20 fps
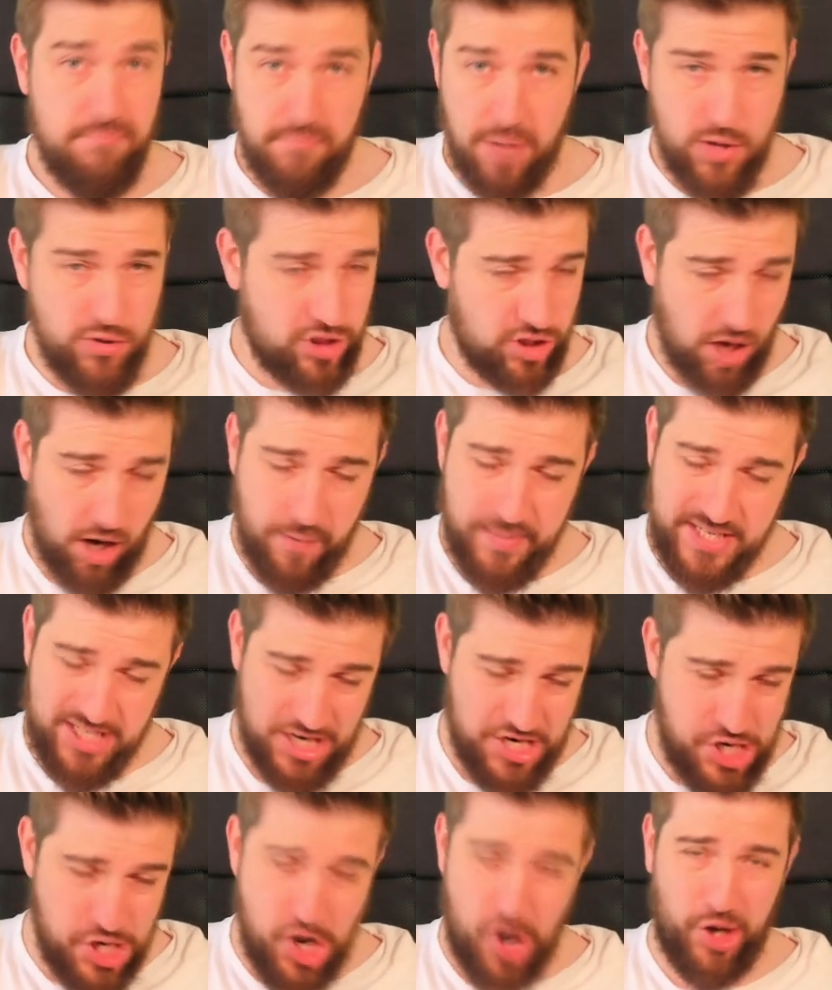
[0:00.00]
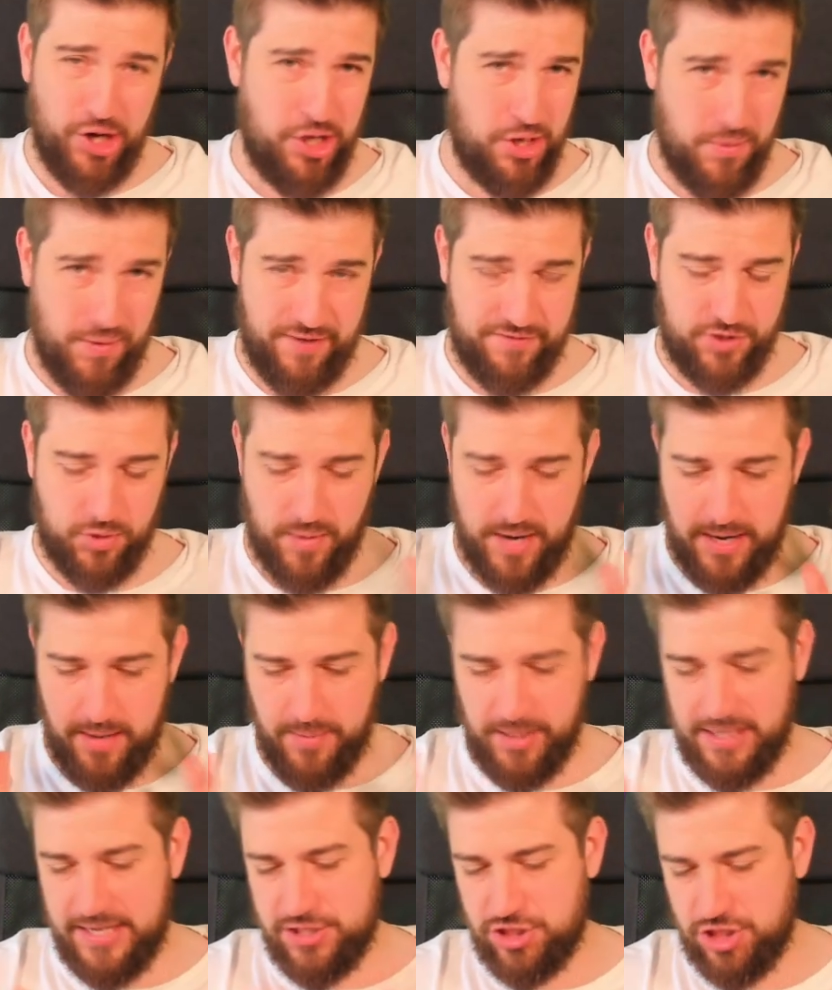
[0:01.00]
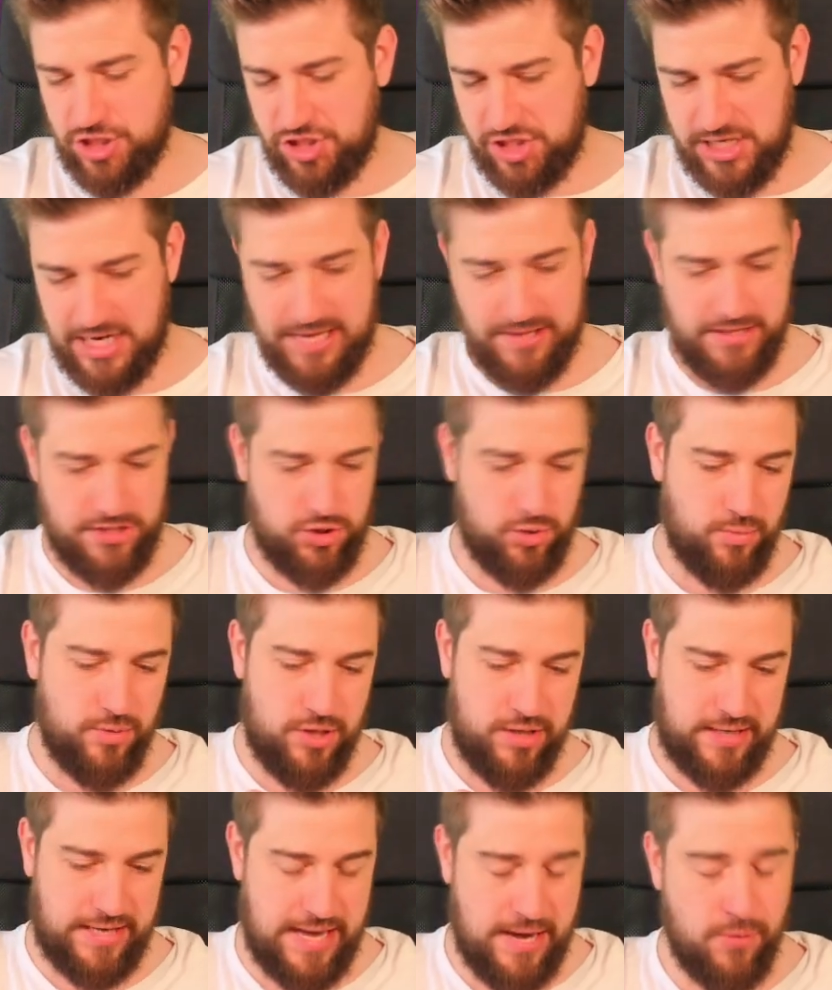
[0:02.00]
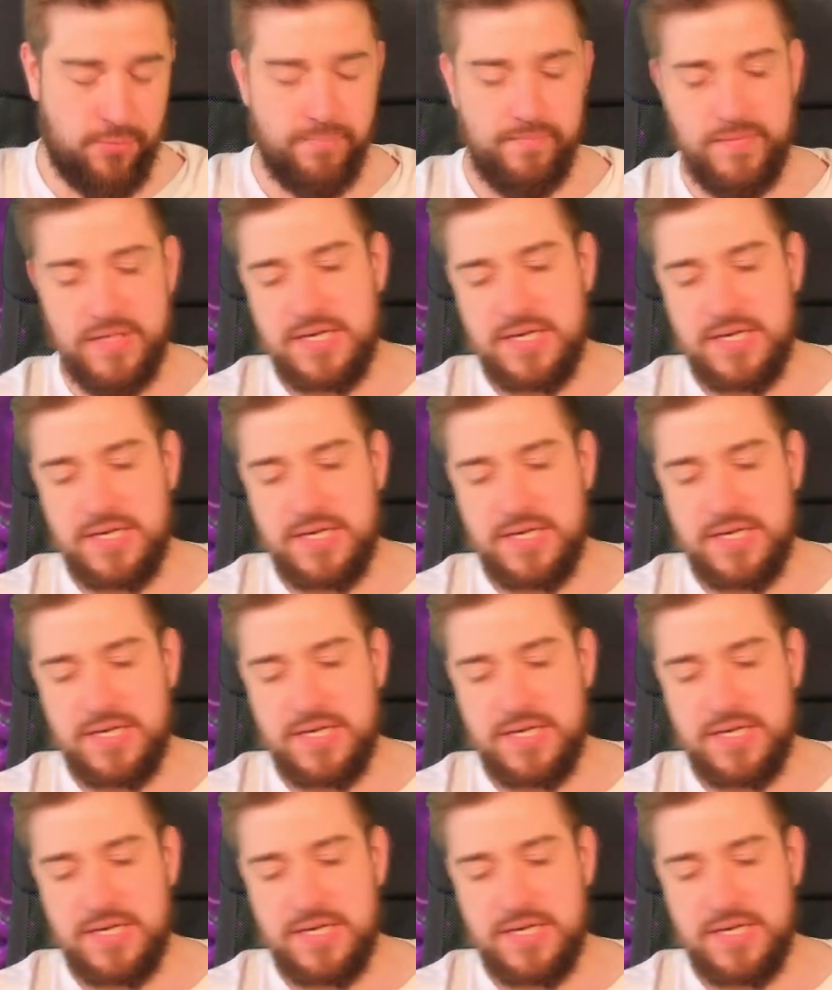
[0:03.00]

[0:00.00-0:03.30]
Most armies are not going to have 20, but let's just see how this will work out.